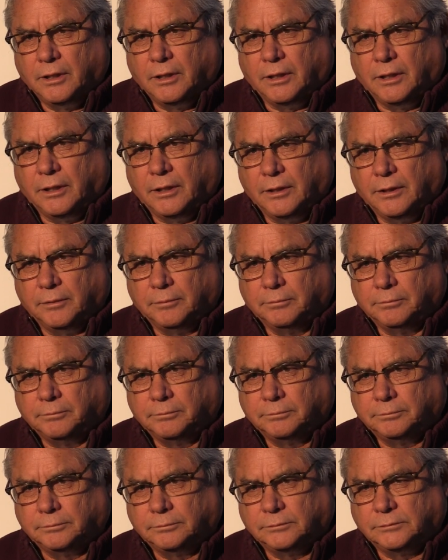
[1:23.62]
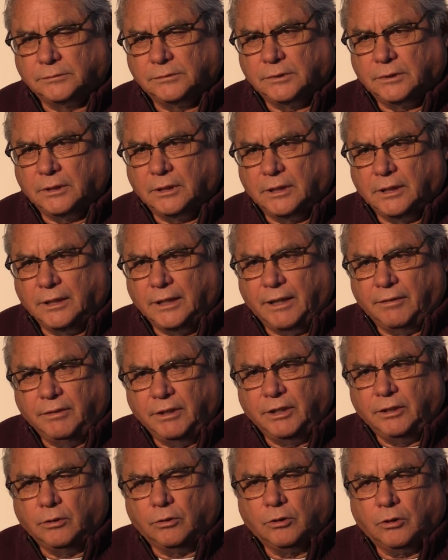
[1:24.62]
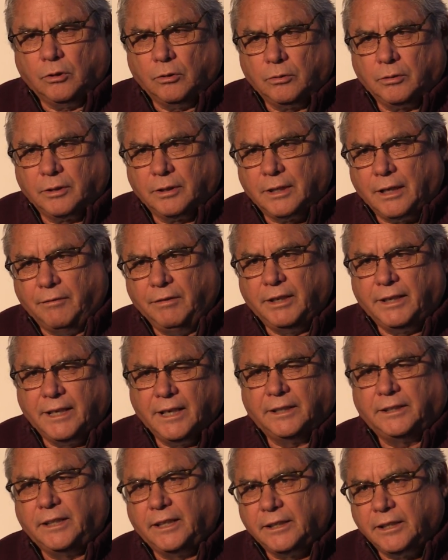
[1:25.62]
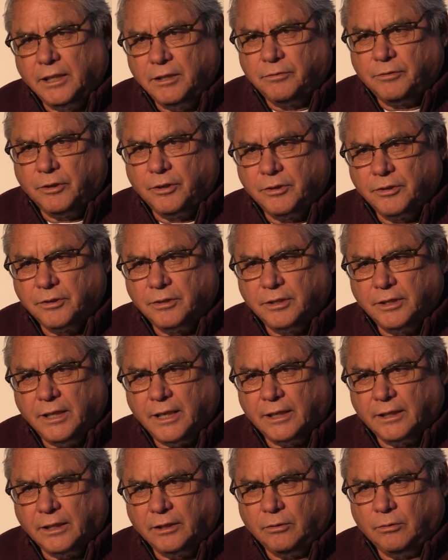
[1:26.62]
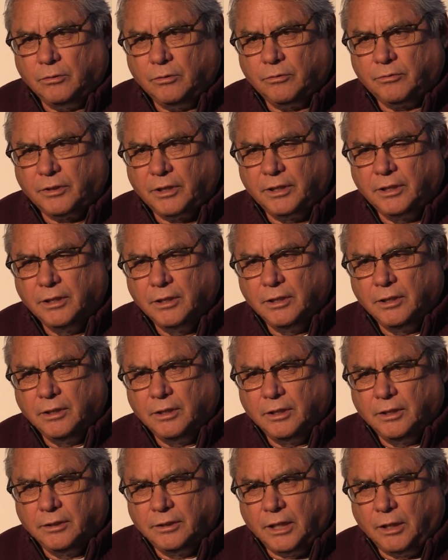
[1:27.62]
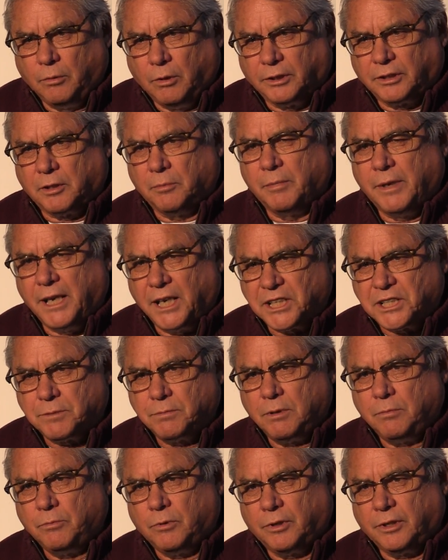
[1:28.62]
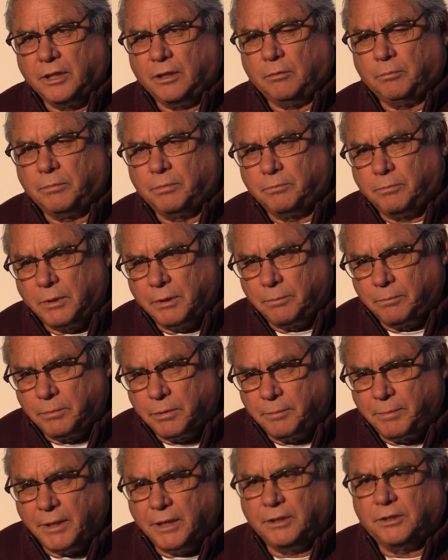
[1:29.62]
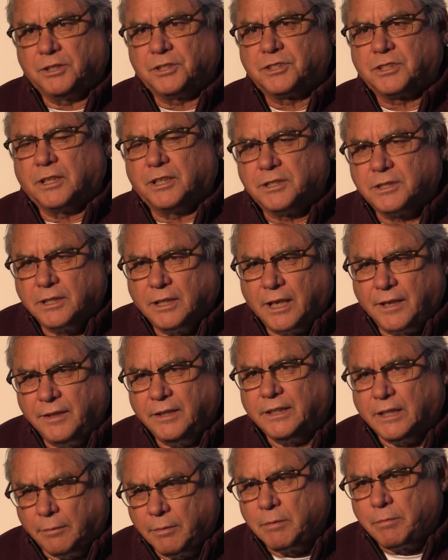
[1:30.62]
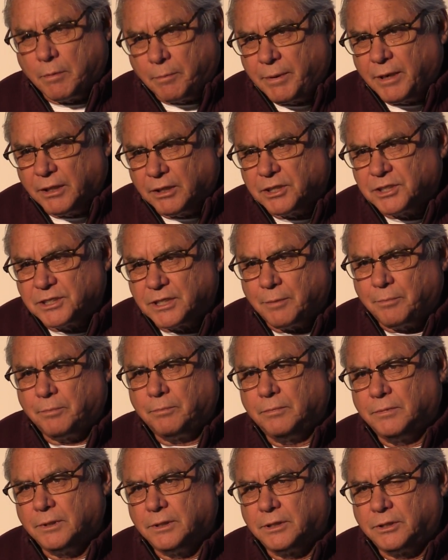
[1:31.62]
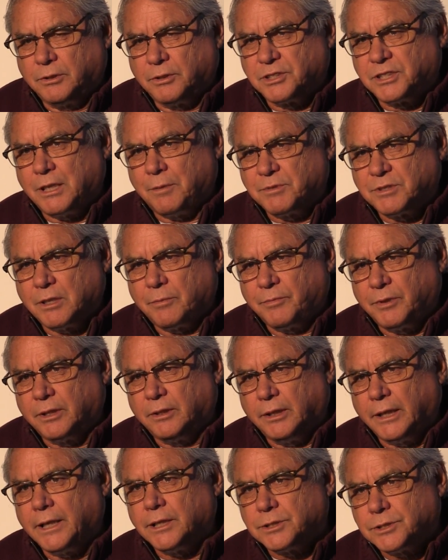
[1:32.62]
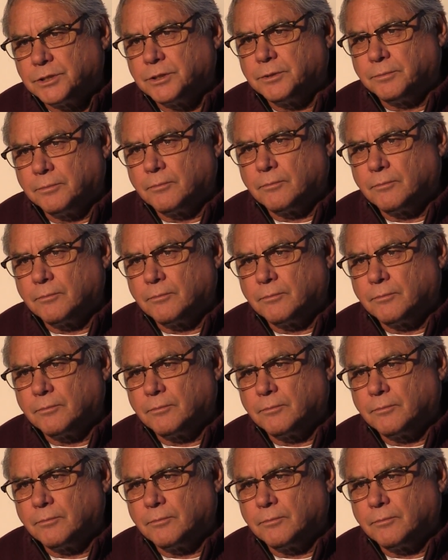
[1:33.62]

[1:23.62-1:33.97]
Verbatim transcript: Um, and I really don't know, I really can't take it any further than that. I don't know if they, they want the maximum or they'll be prepared to, I think they'll be prepared to accept, to accept something less.